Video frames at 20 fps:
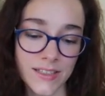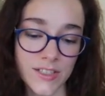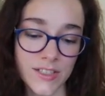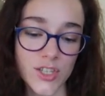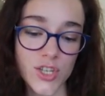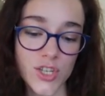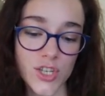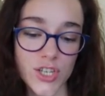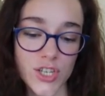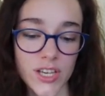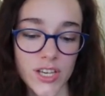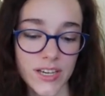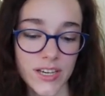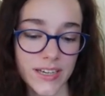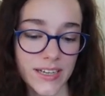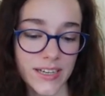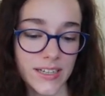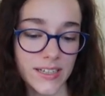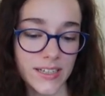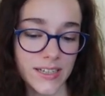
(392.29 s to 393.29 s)
she,
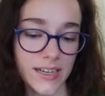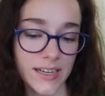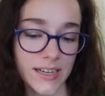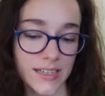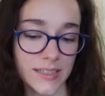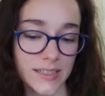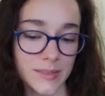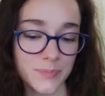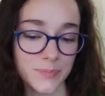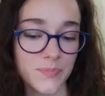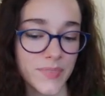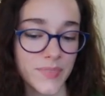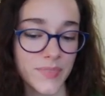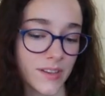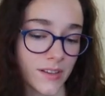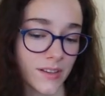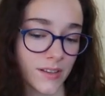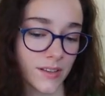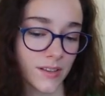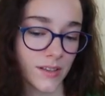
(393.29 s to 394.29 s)
her;
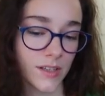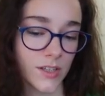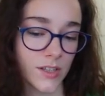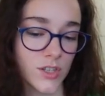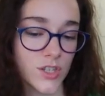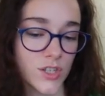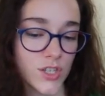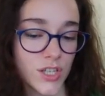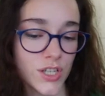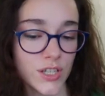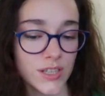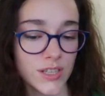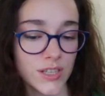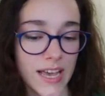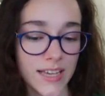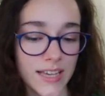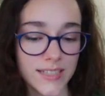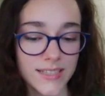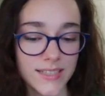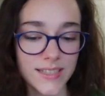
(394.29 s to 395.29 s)
she
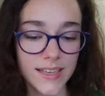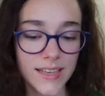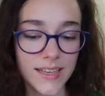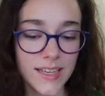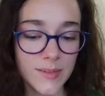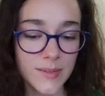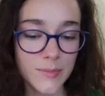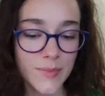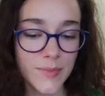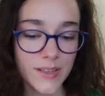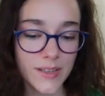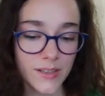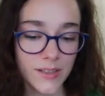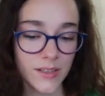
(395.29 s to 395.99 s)
likes him;